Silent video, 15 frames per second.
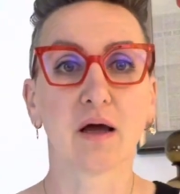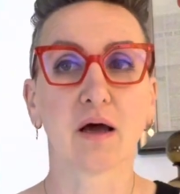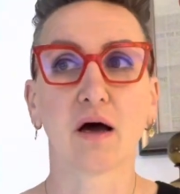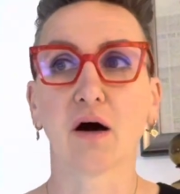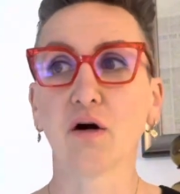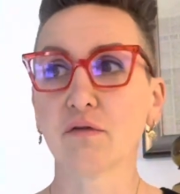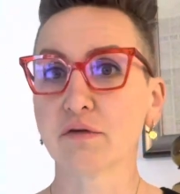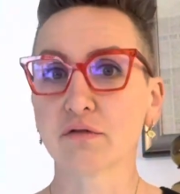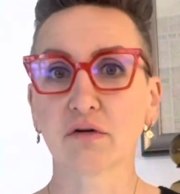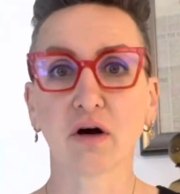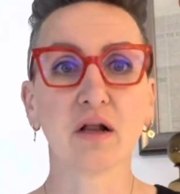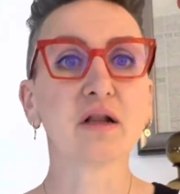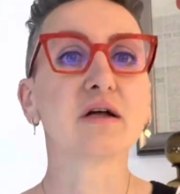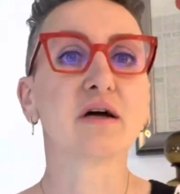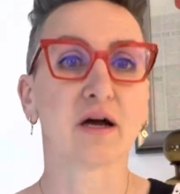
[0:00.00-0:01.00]

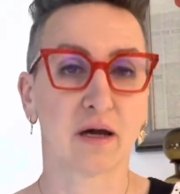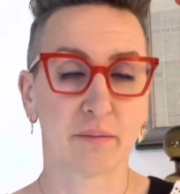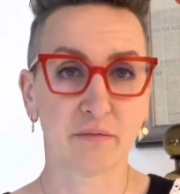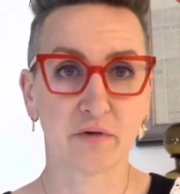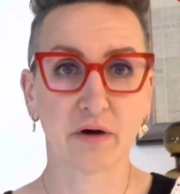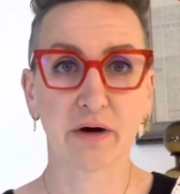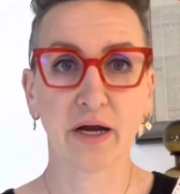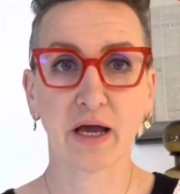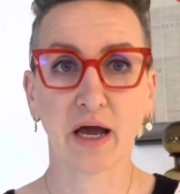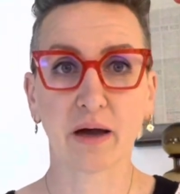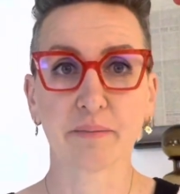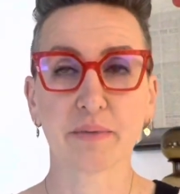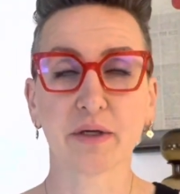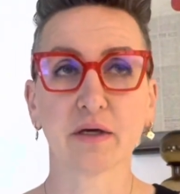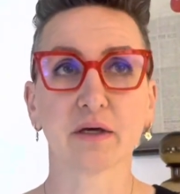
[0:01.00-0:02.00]
Overall, I'm very
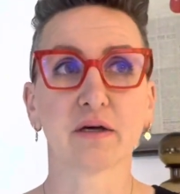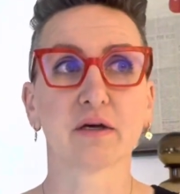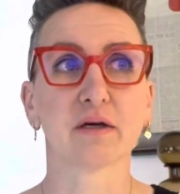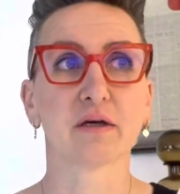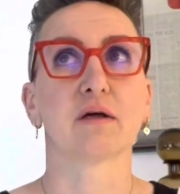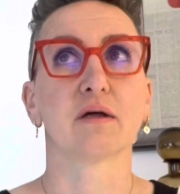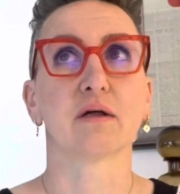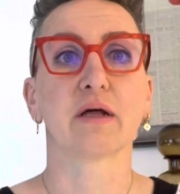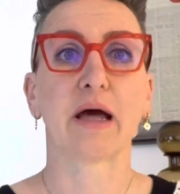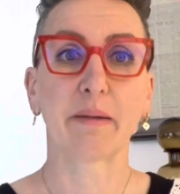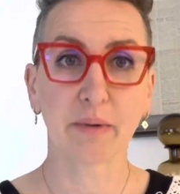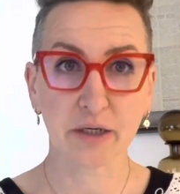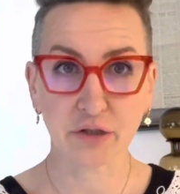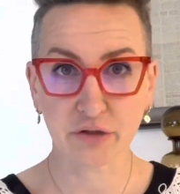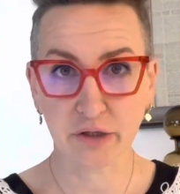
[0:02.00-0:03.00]
happy. Am
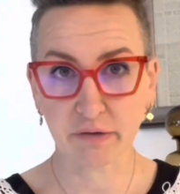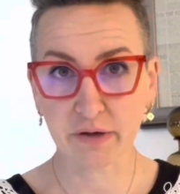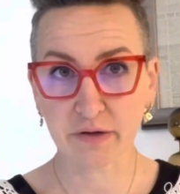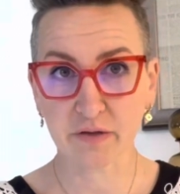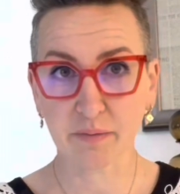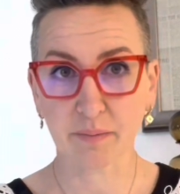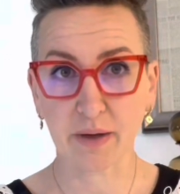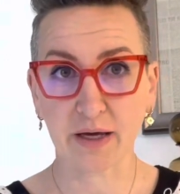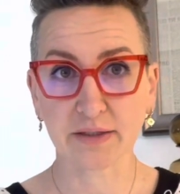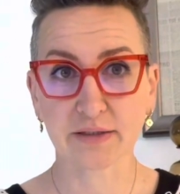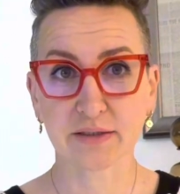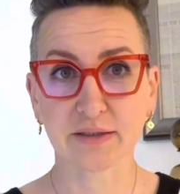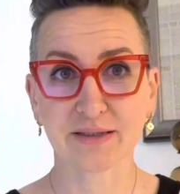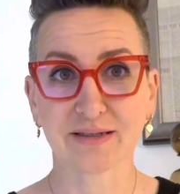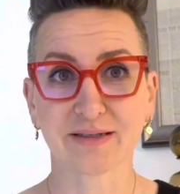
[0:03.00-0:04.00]
I sharing the
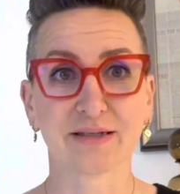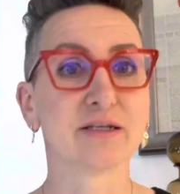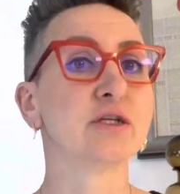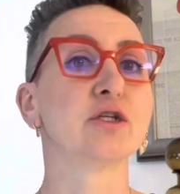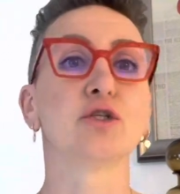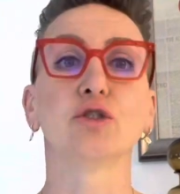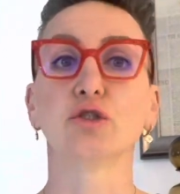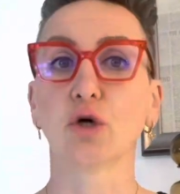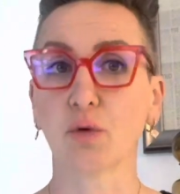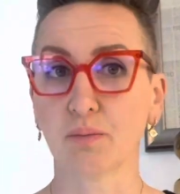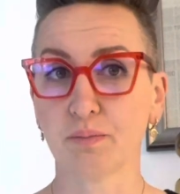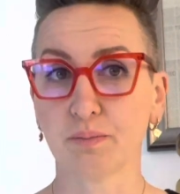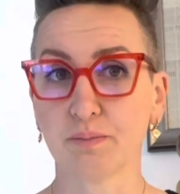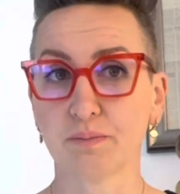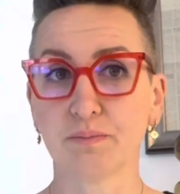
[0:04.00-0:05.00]
pattern?
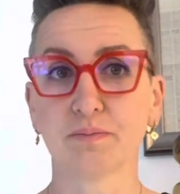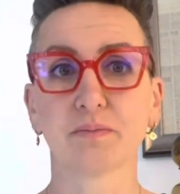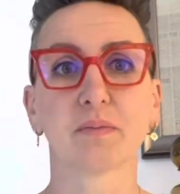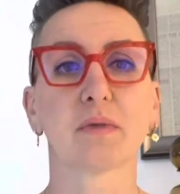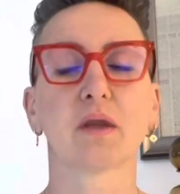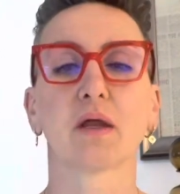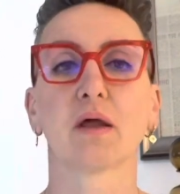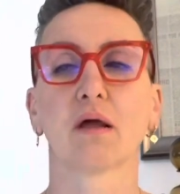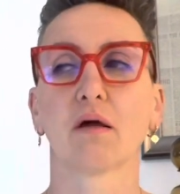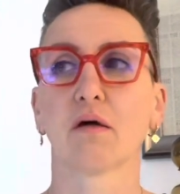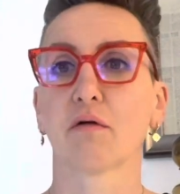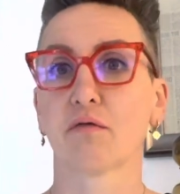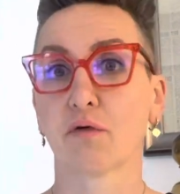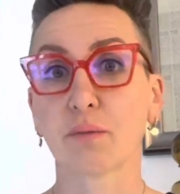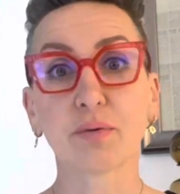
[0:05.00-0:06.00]
Nope,
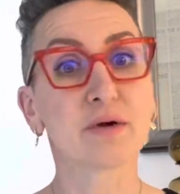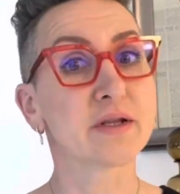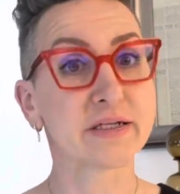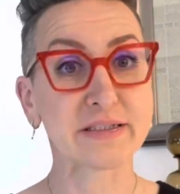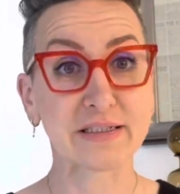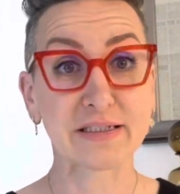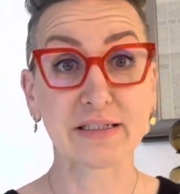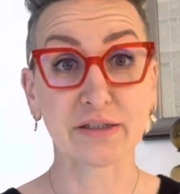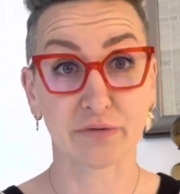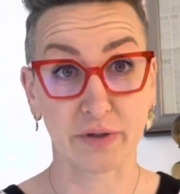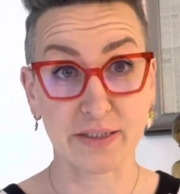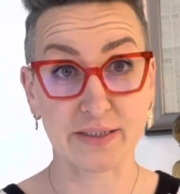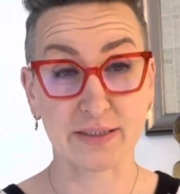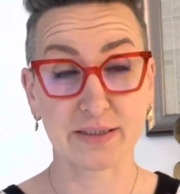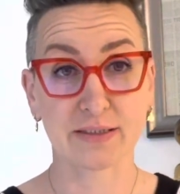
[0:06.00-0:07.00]
for political
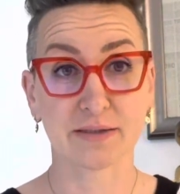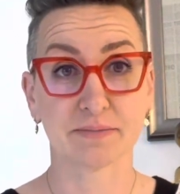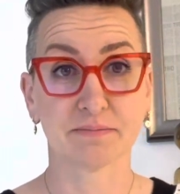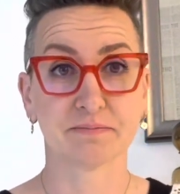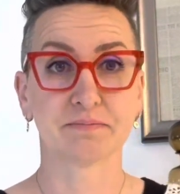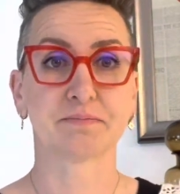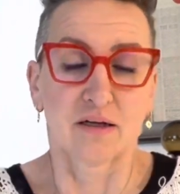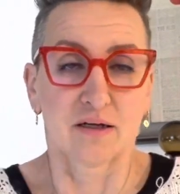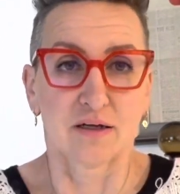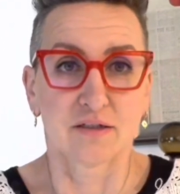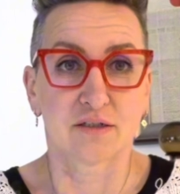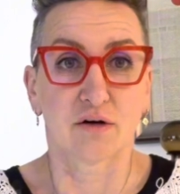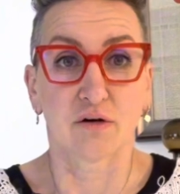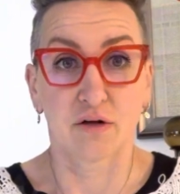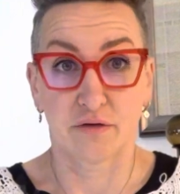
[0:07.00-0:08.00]
reasons.
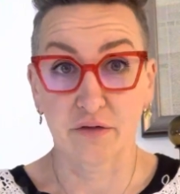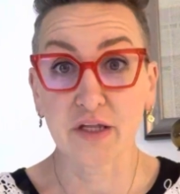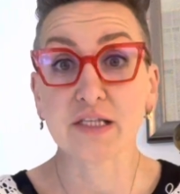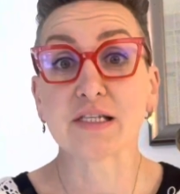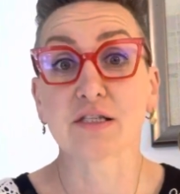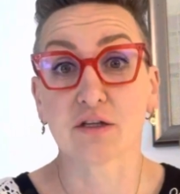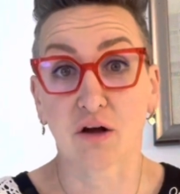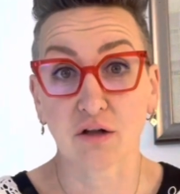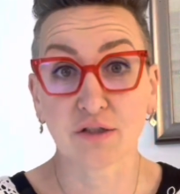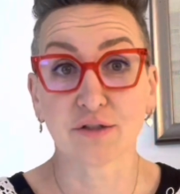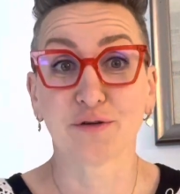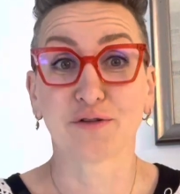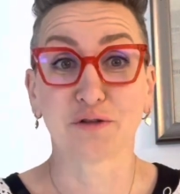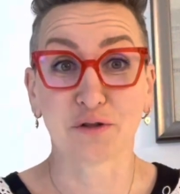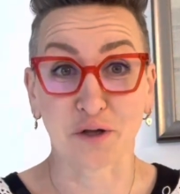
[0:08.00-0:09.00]
So this is
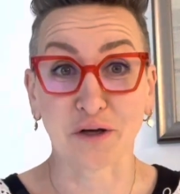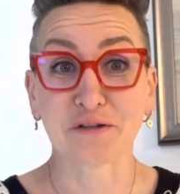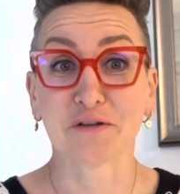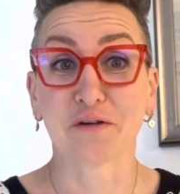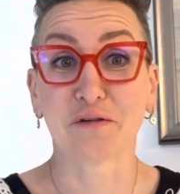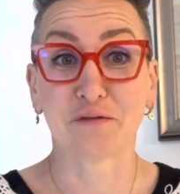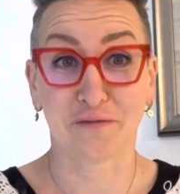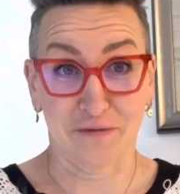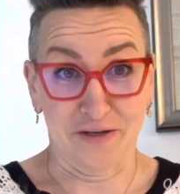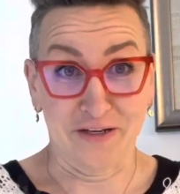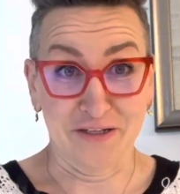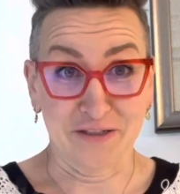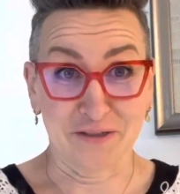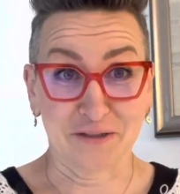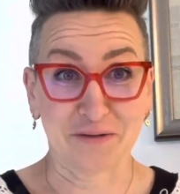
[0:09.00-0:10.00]
also not
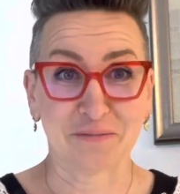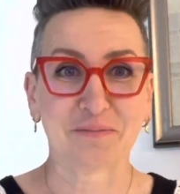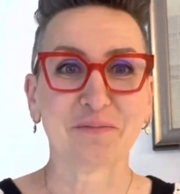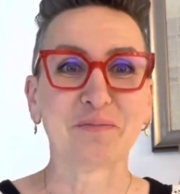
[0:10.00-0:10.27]
finished.